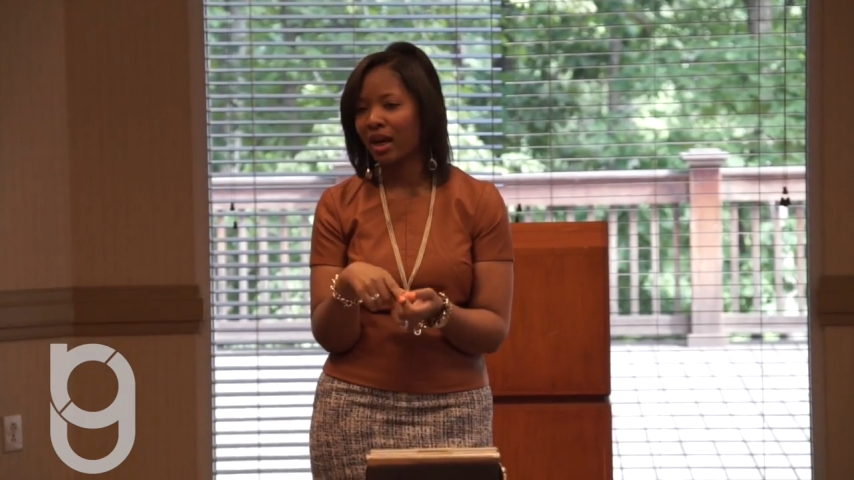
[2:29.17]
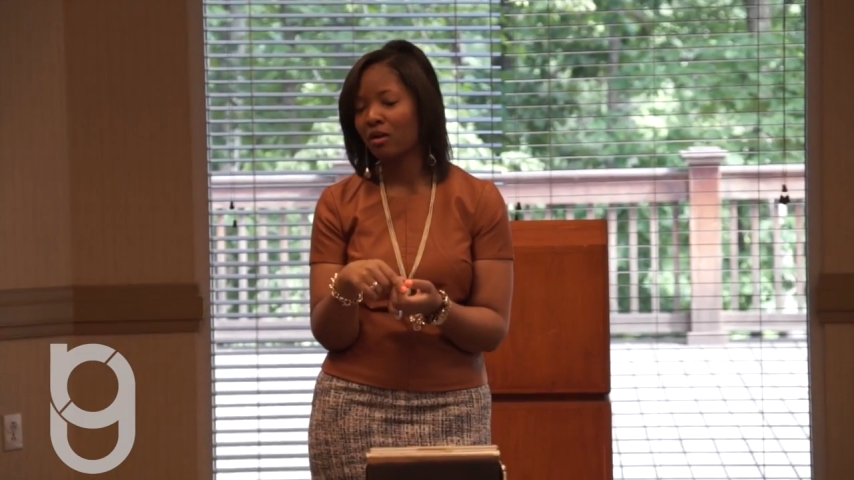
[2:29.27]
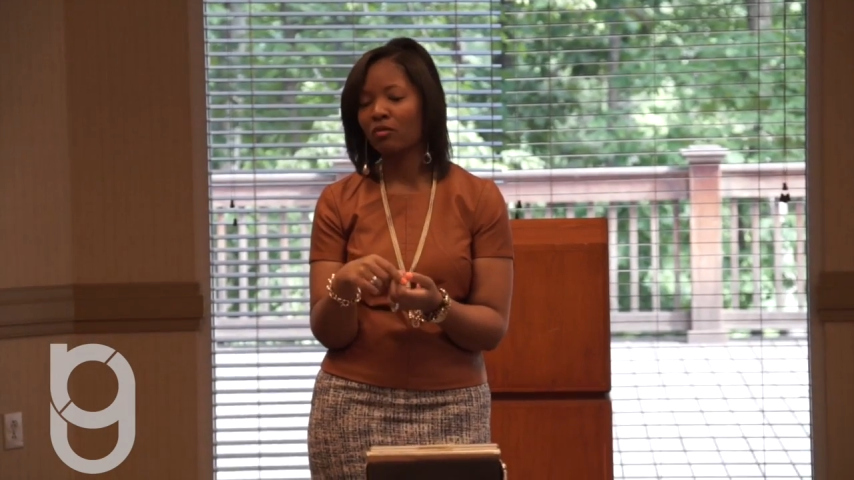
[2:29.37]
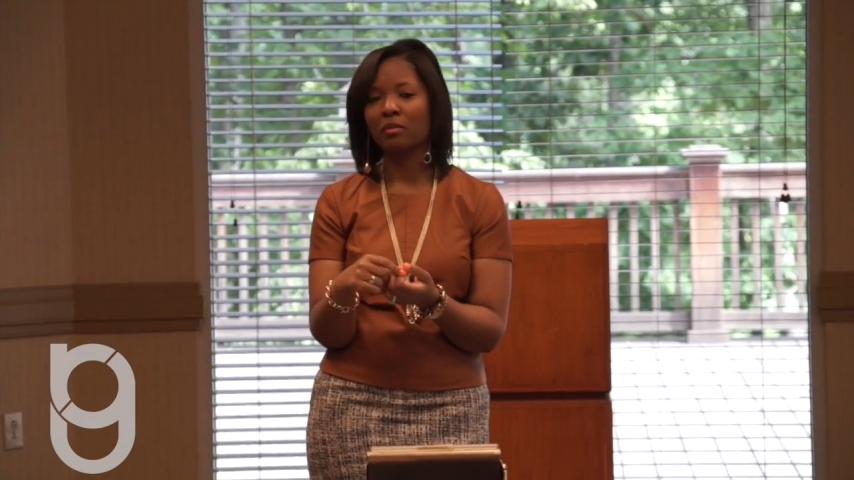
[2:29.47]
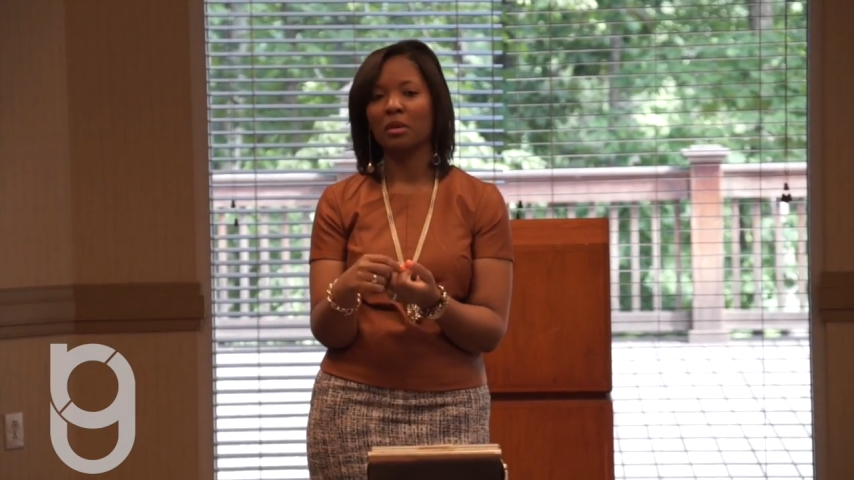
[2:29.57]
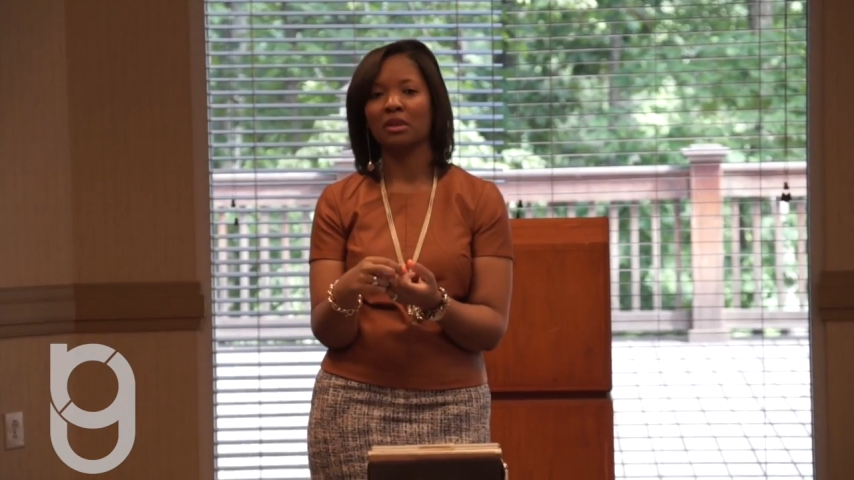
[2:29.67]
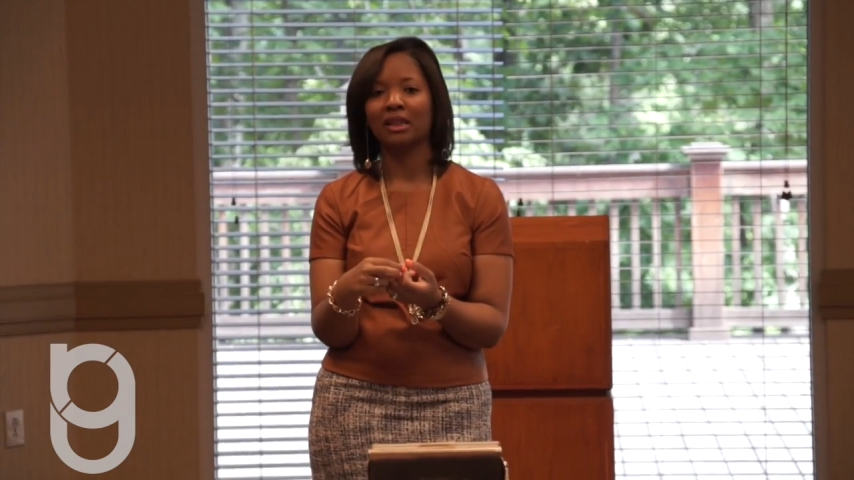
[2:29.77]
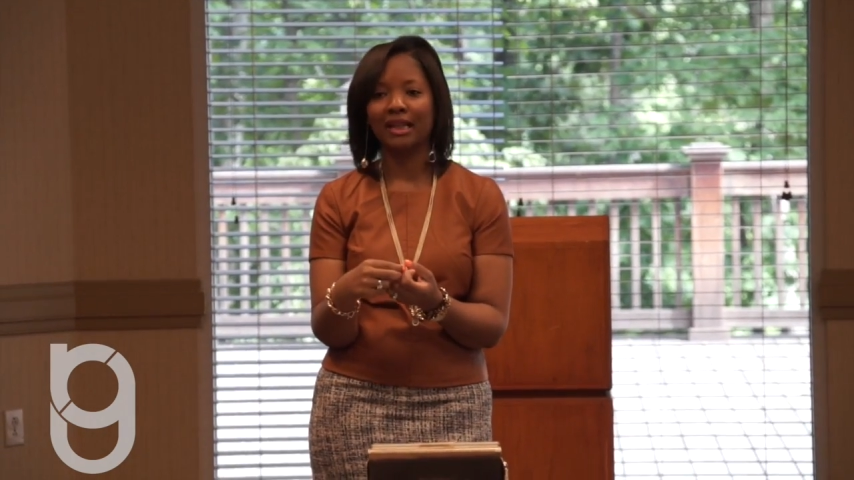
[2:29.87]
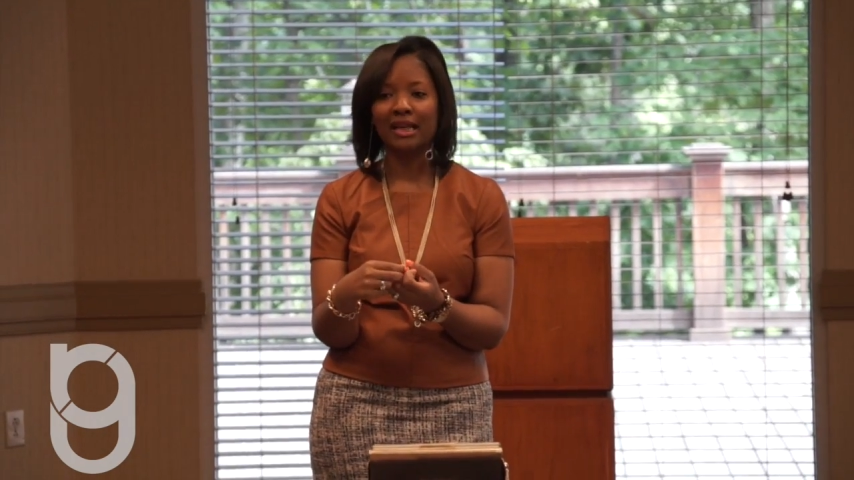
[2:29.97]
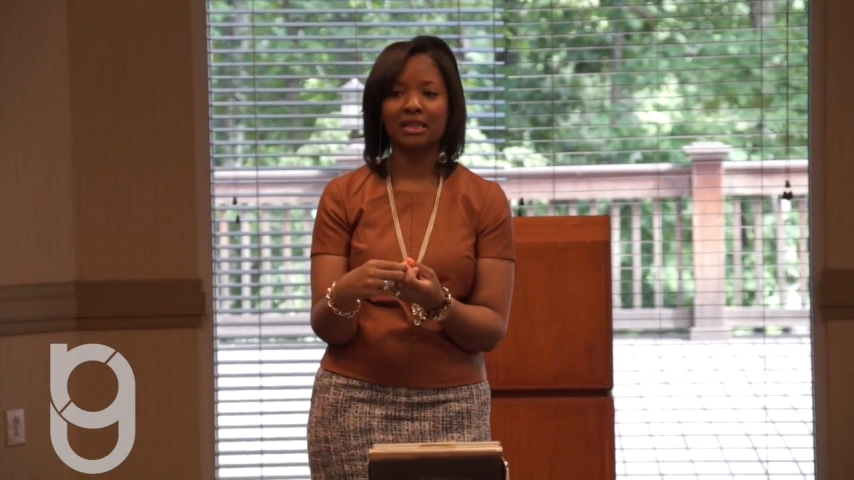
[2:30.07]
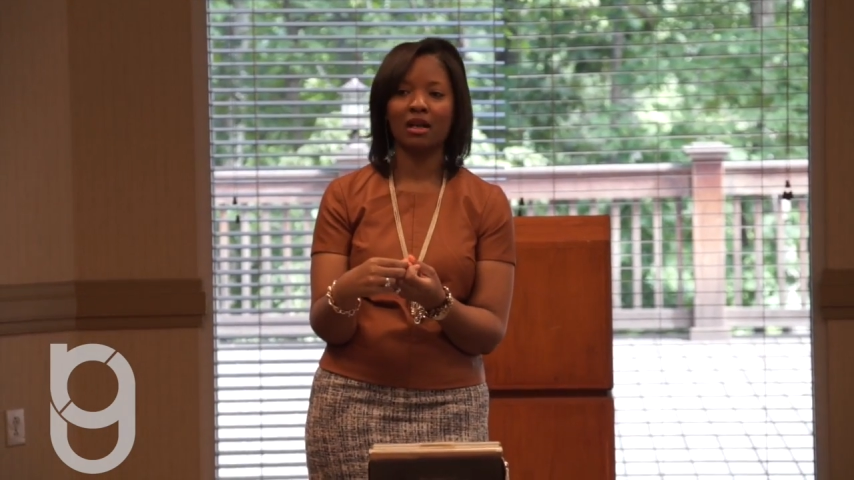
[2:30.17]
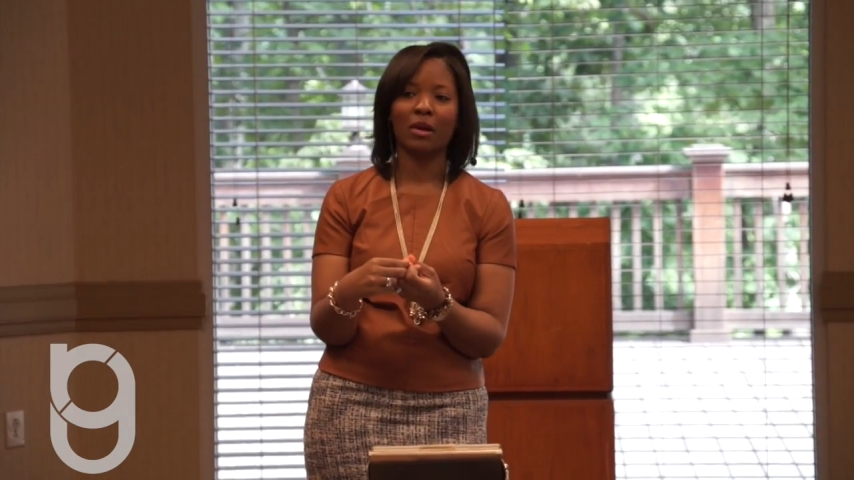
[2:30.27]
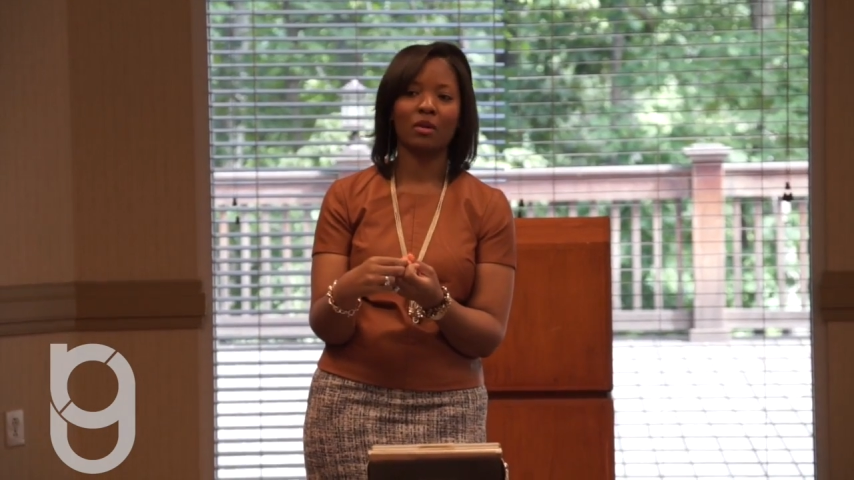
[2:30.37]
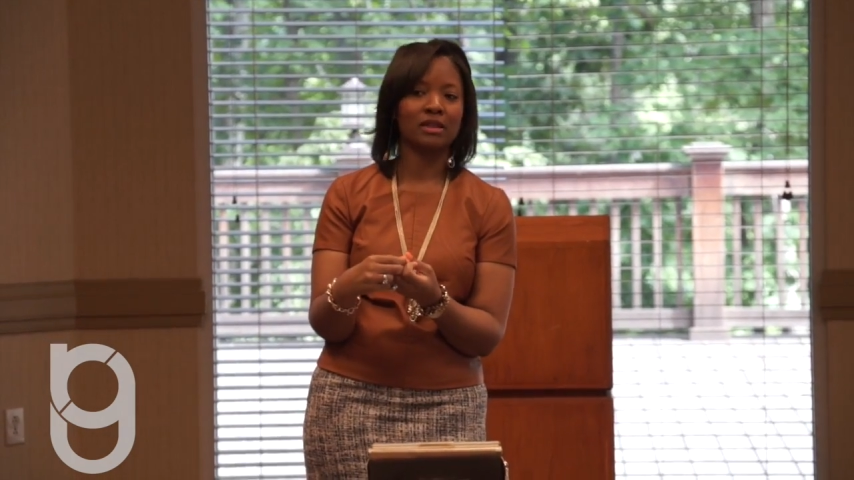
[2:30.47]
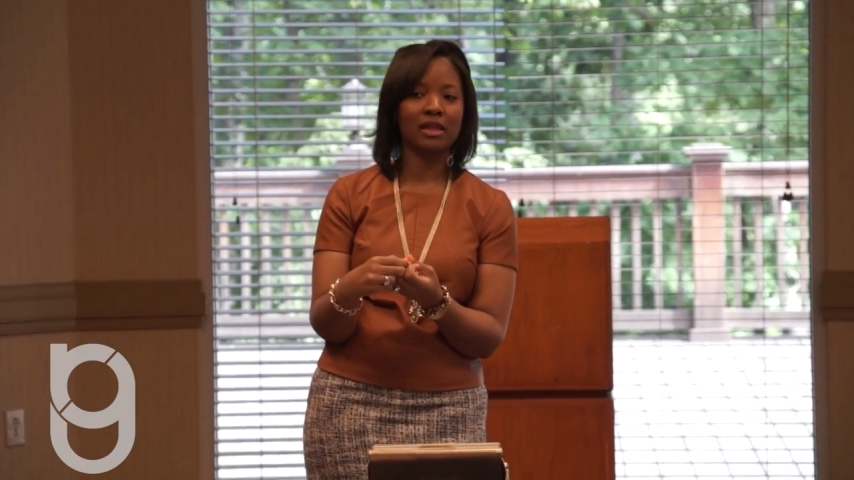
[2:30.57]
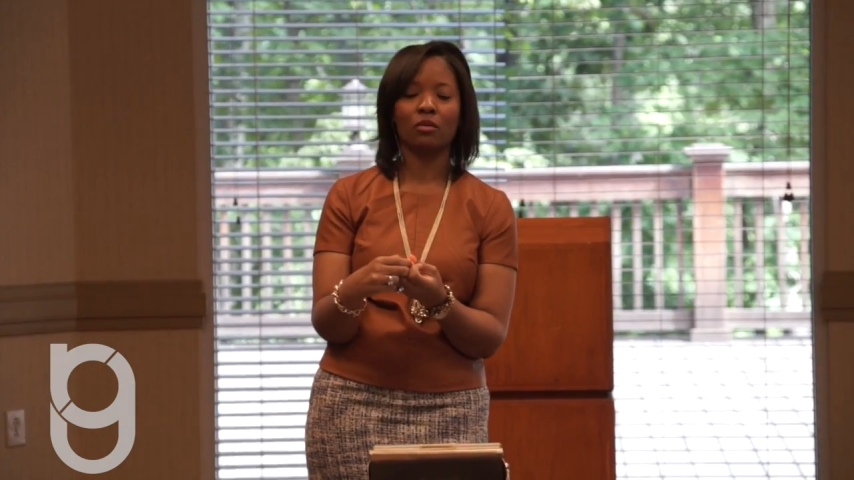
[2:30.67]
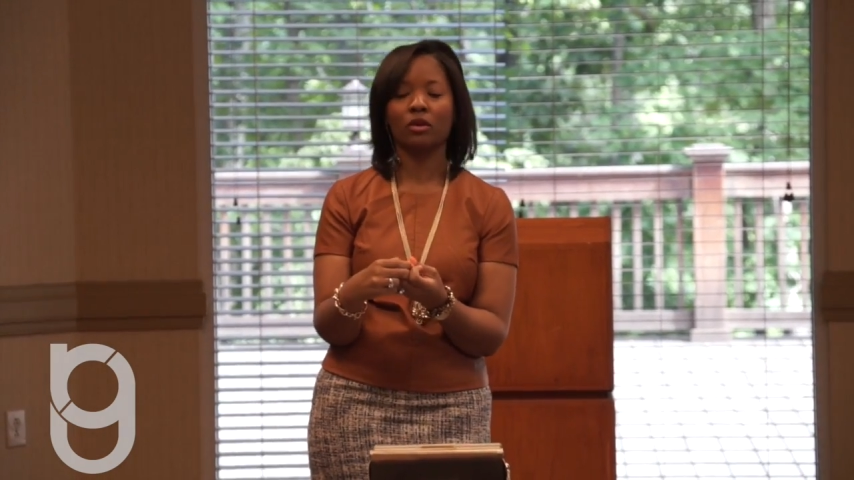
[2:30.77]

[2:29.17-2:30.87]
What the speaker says: I don't remember the last time I was late.